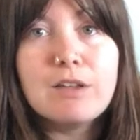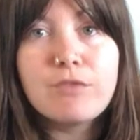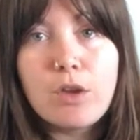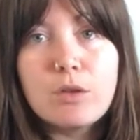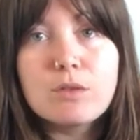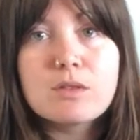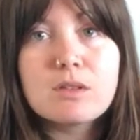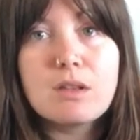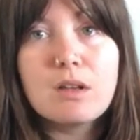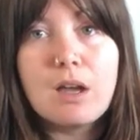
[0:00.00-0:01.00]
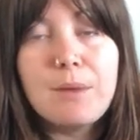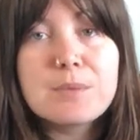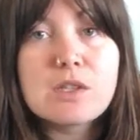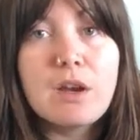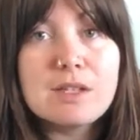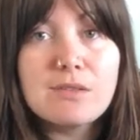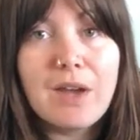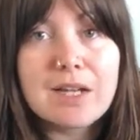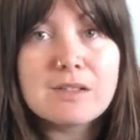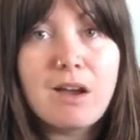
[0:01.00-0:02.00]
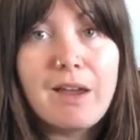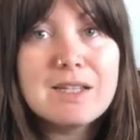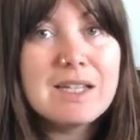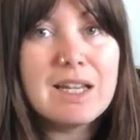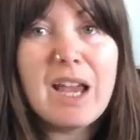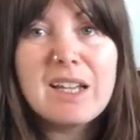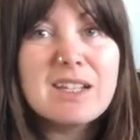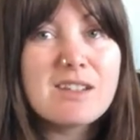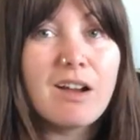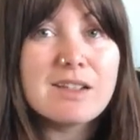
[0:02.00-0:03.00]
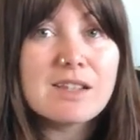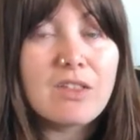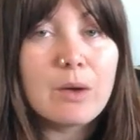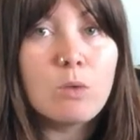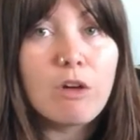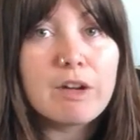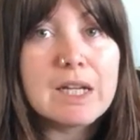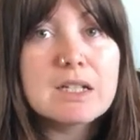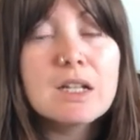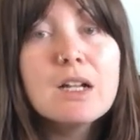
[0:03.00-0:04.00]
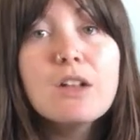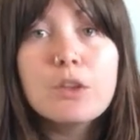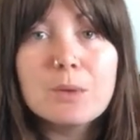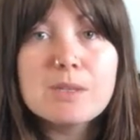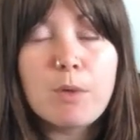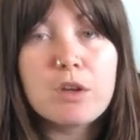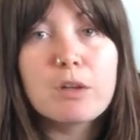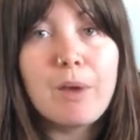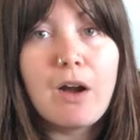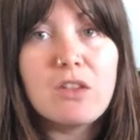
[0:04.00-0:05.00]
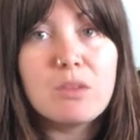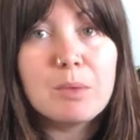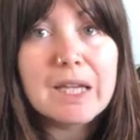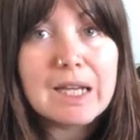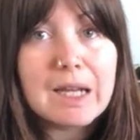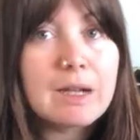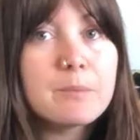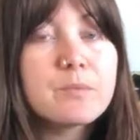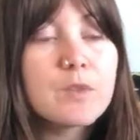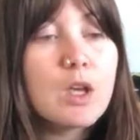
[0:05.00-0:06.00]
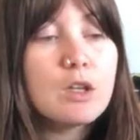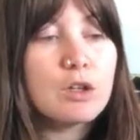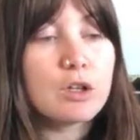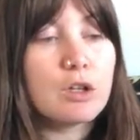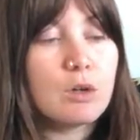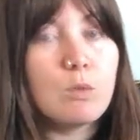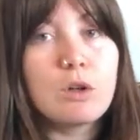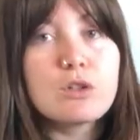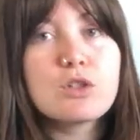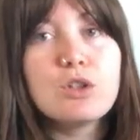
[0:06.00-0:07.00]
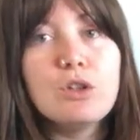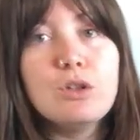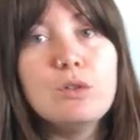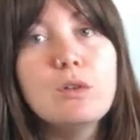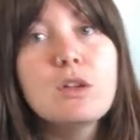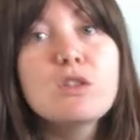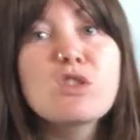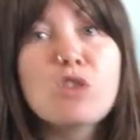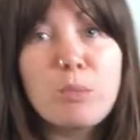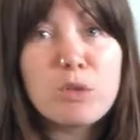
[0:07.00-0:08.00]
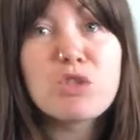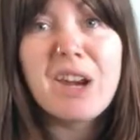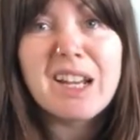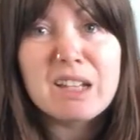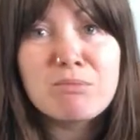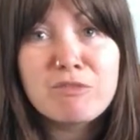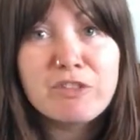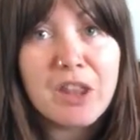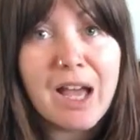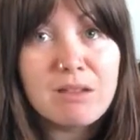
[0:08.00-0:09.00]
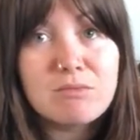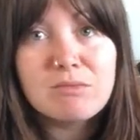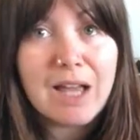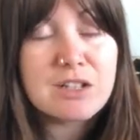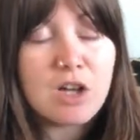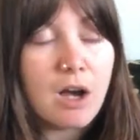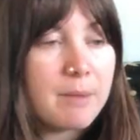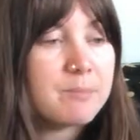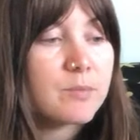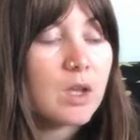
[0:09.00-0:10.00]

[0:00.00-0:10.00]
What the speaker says: of those signs of anxiety, any signs that they're worried that we spoke about in the beginning, you're going to want to stop your training for that time.